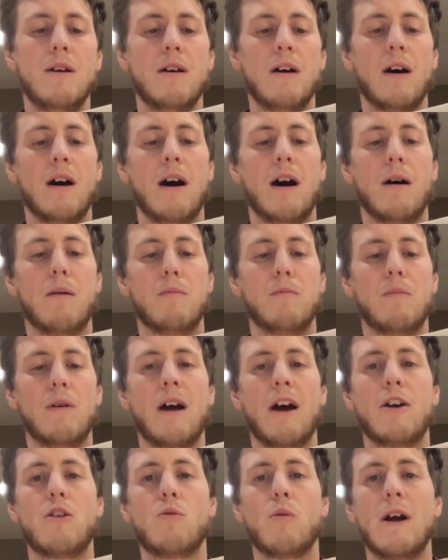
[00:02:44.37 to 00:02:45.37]

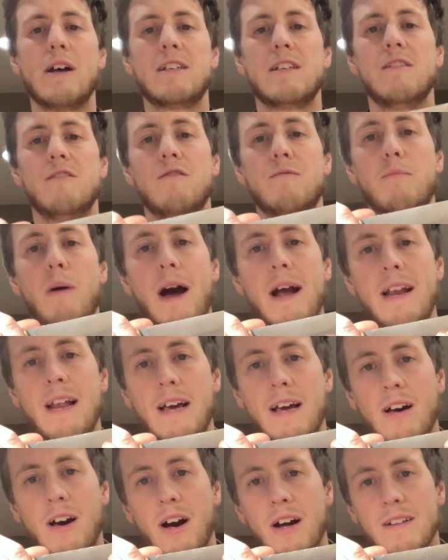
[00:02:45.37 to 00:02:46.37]
aggressive
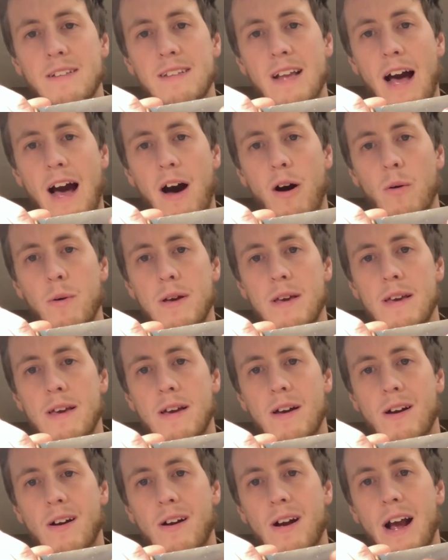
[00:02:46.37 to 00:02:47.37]
biting cuts out
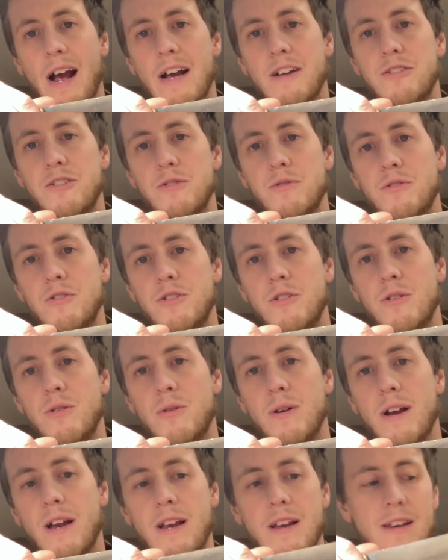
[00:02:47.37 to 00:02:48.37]
here as you
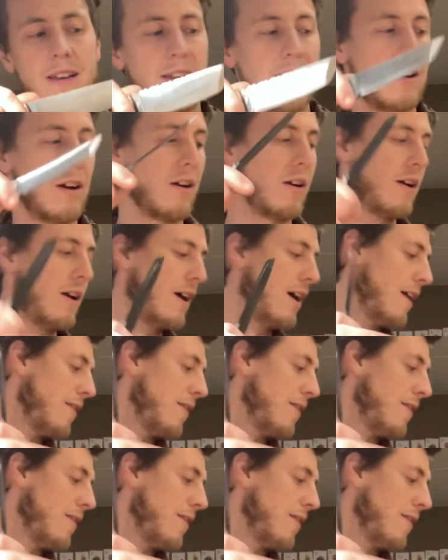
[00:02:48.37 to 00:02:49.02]
do in here.